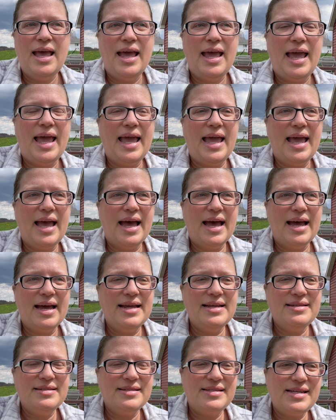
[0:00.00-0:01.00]

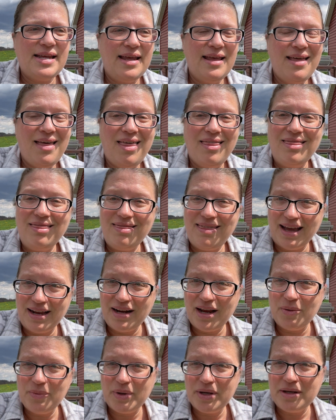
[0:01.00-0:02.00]
and then
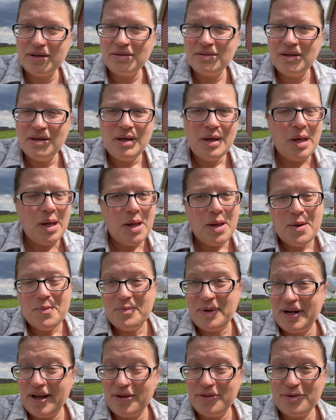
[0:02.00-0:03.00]
I will.
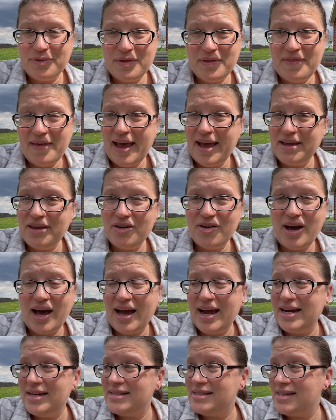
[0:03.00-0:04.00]
But other than that, you
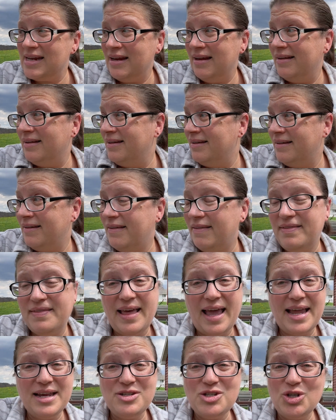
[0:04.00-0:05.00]
guys,
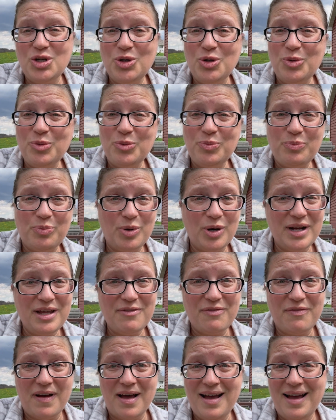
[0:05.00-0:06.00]
they do pretty
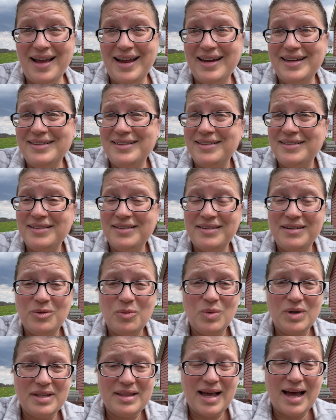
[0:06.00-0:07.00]
fine
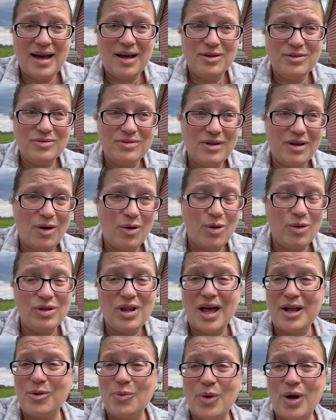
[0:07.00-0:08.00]
without a whole
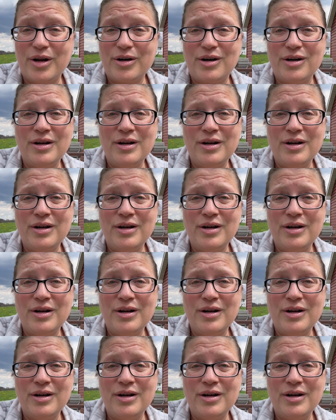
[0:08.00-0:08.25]
lot of water.